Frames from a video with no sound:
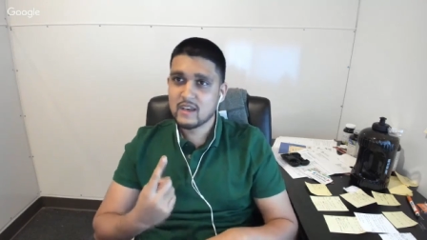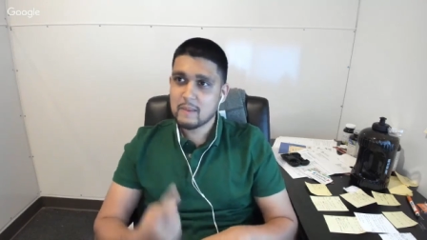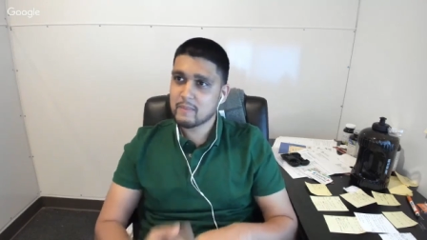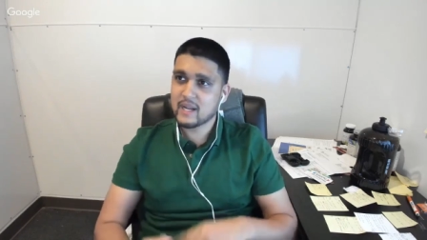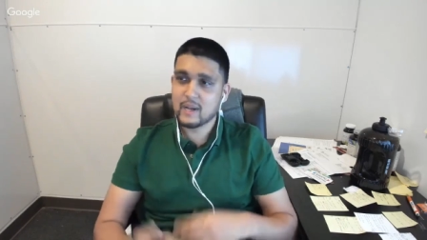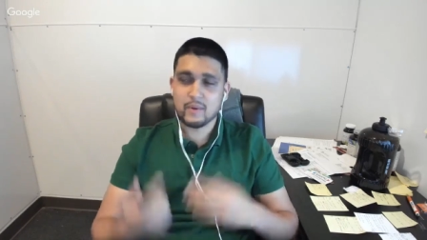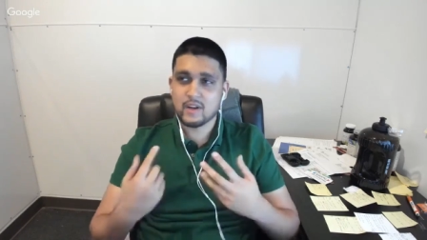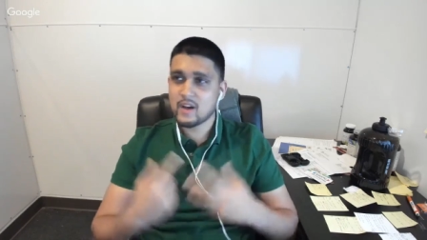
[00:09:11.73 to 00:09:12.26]

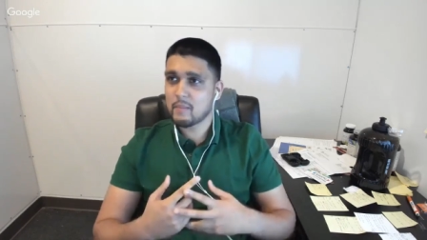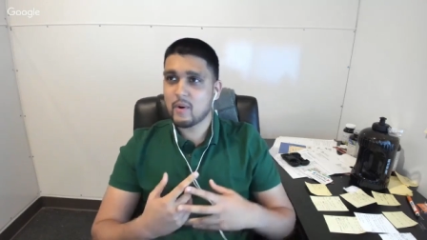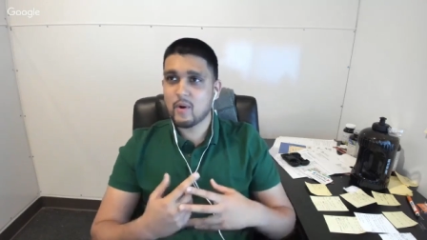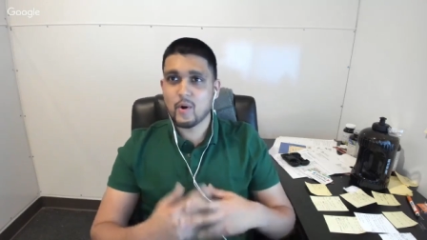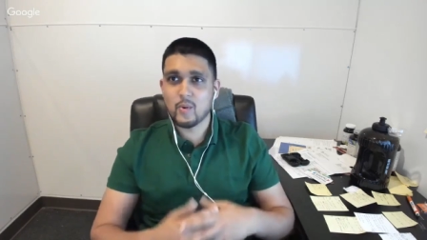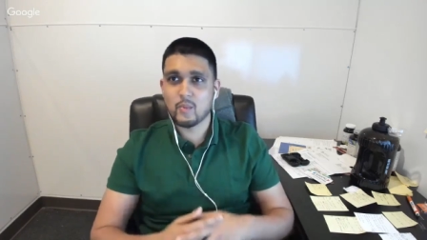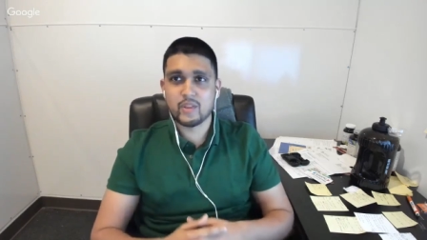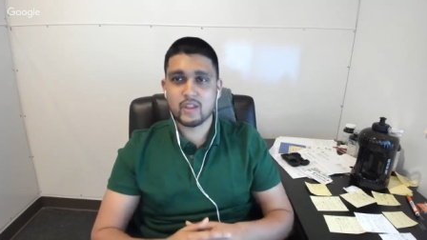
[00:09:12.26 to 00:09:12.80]
but I would come
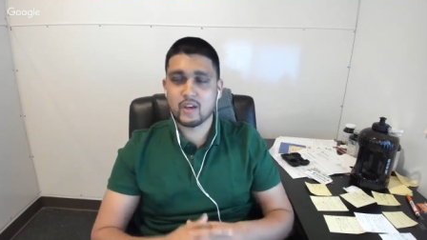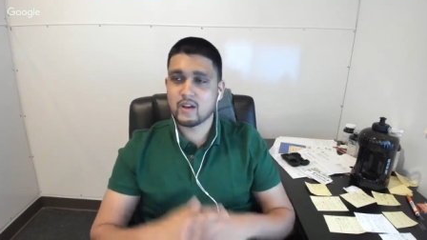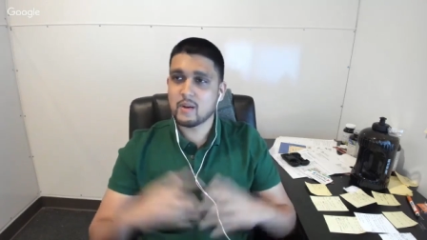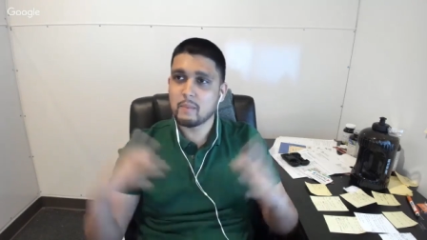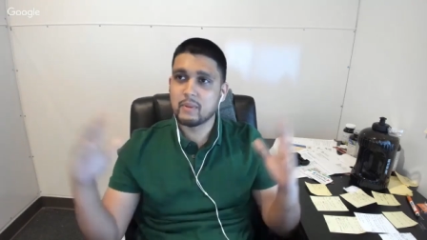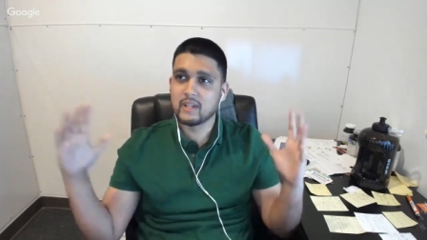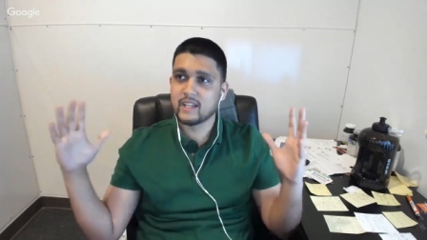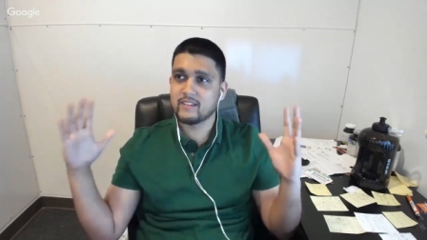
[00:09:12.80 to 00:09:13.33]
home with a
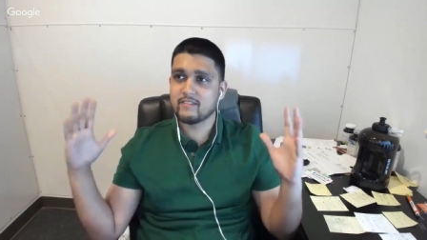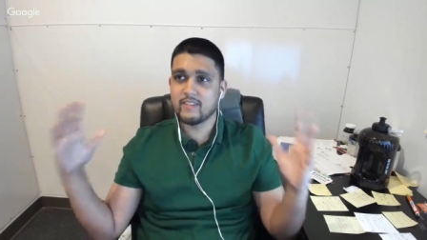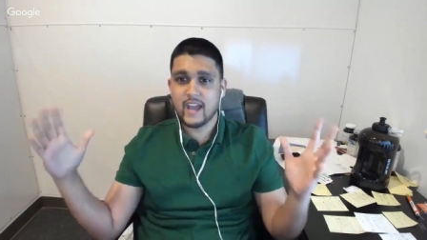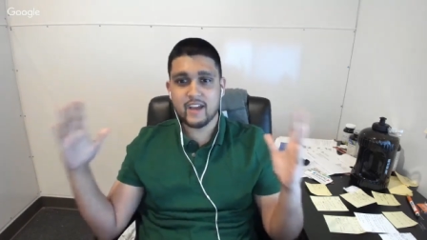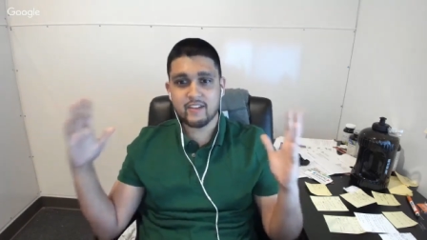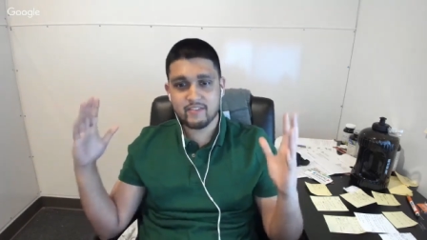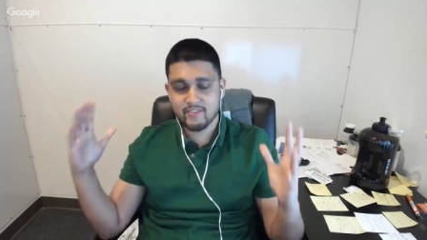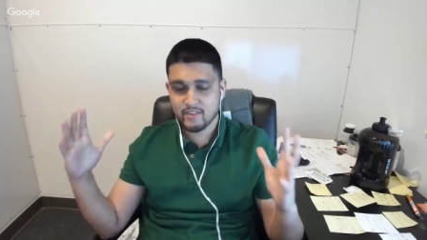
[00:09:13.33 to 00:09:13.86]
complete
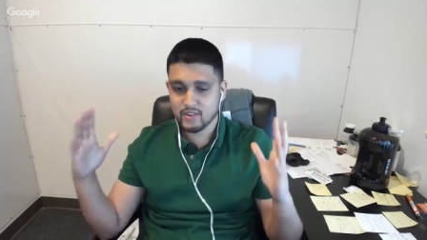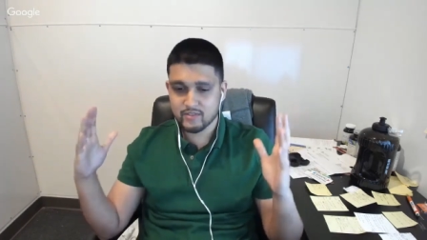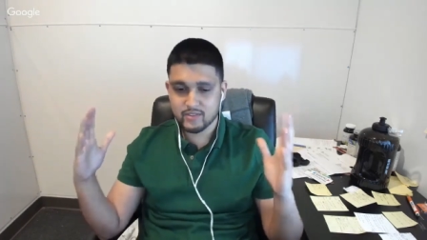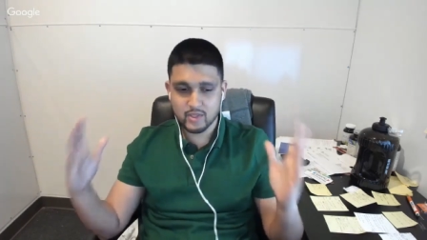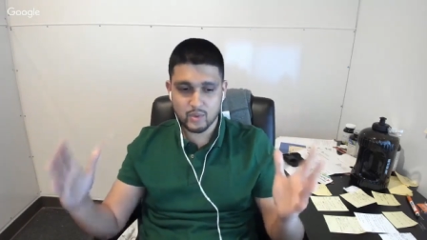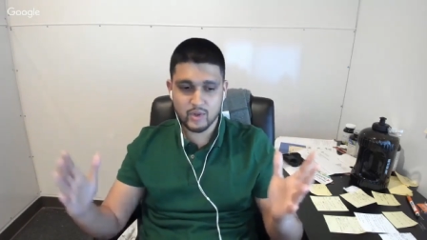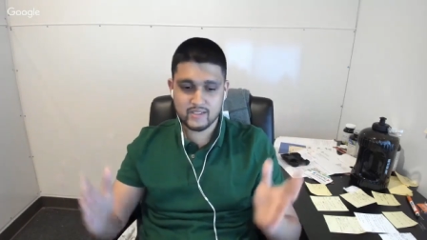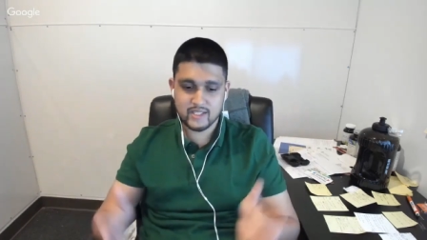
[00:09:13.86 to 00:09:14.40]
van full of
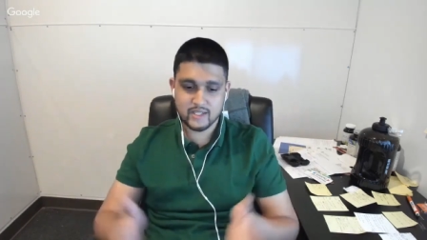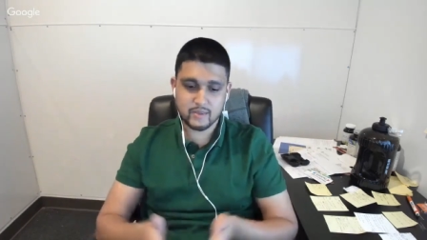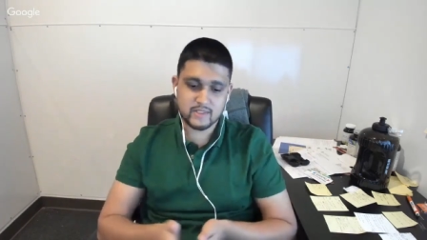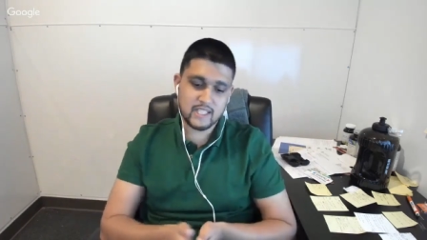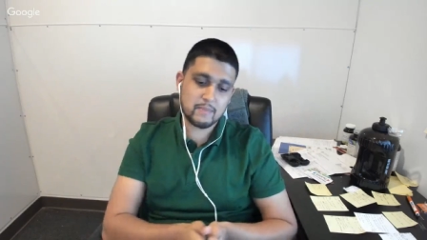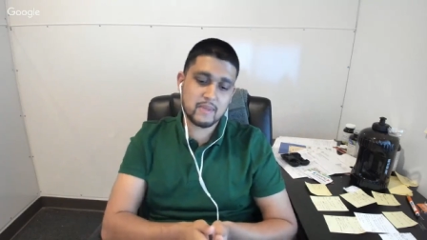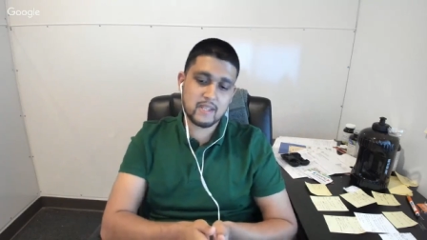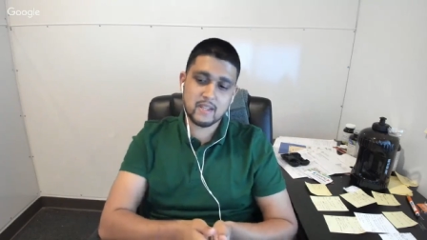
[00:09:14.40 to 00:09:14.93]
toys that it would
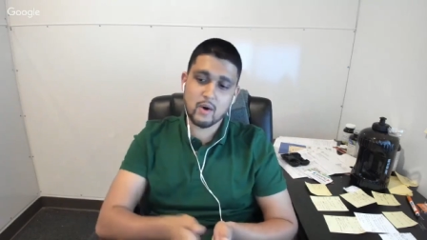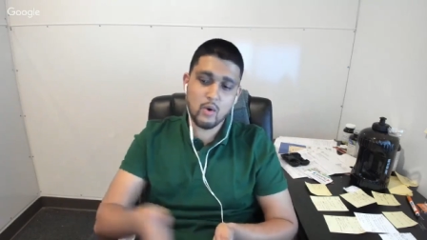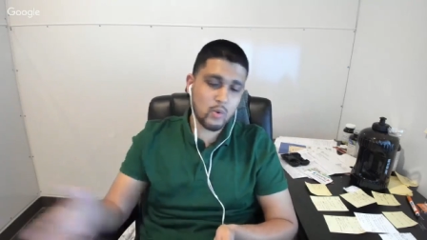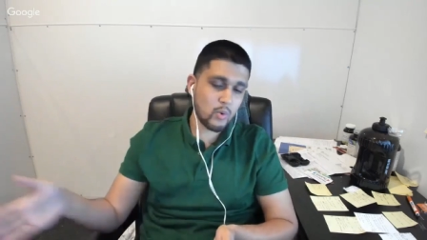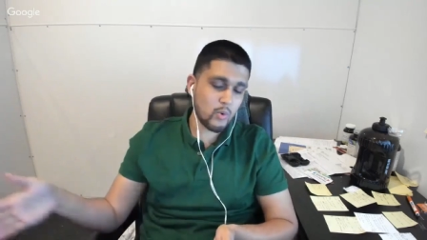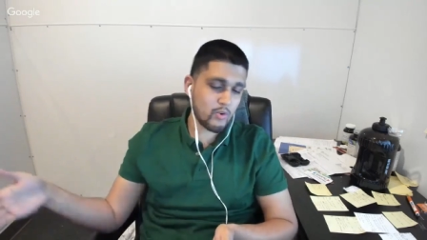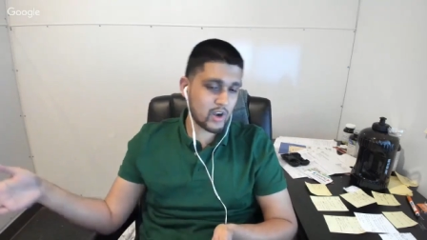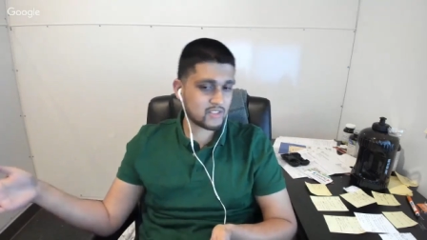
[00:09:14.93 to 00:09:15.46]
take me the
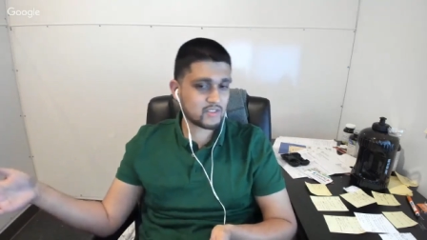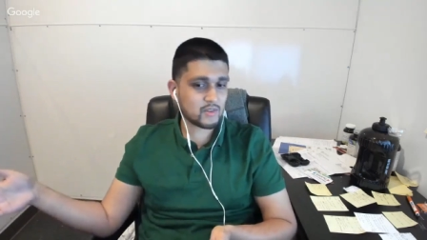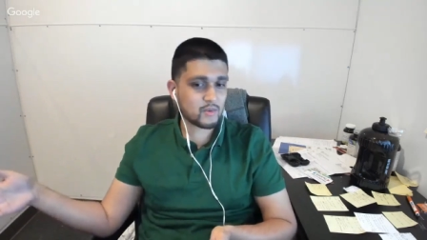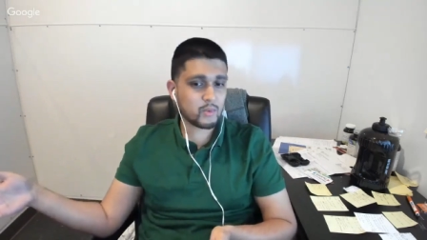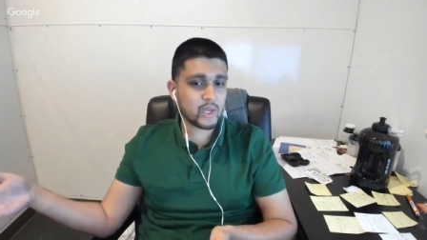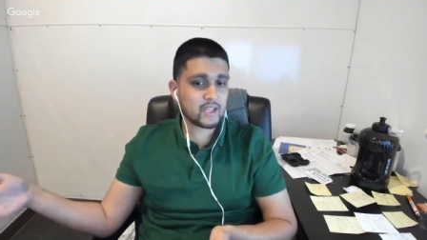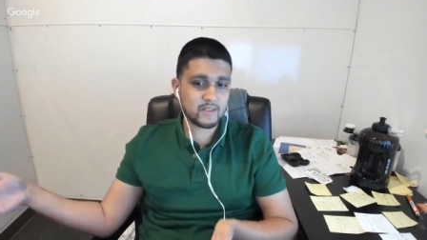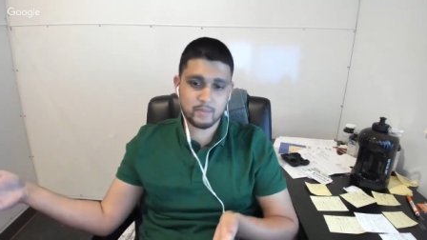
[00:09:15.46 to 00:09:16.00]
whole rest of the
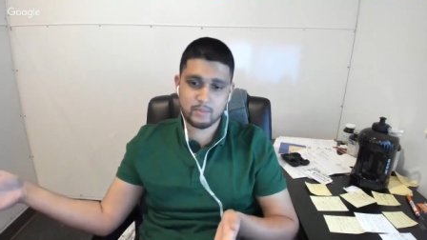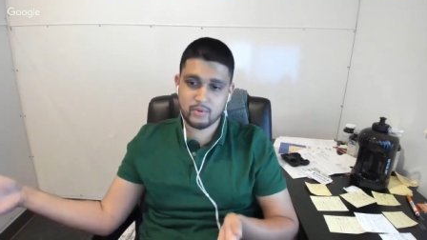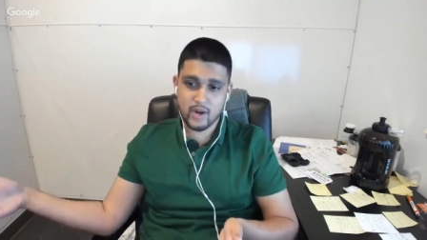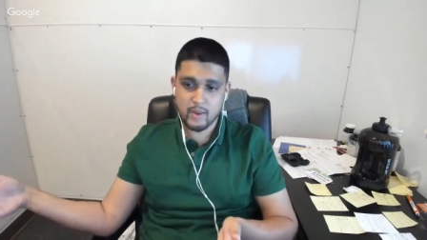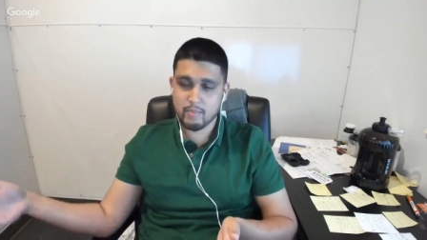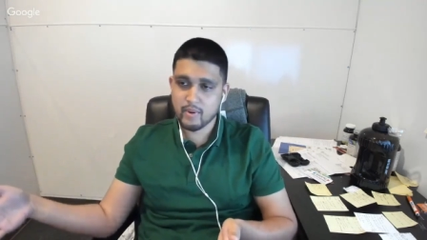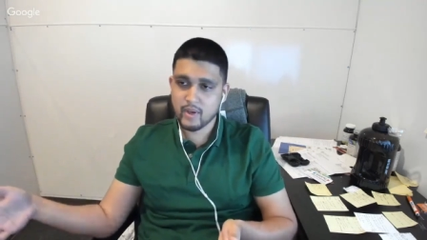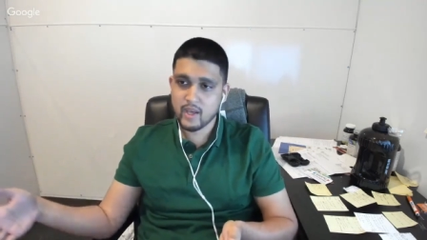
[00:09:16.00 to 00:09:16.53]
week to prep